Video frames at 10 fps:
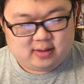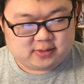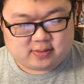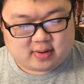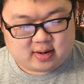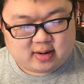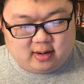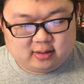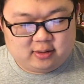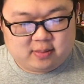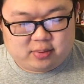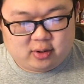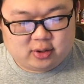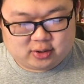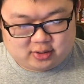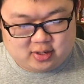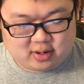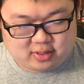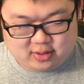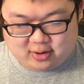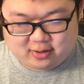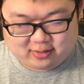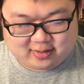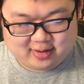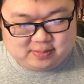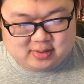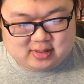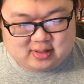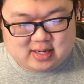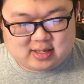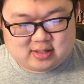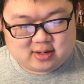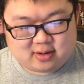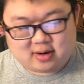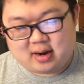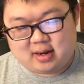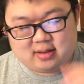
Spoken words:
It's great. Alolan Persian, though, it's gonna be a D tier.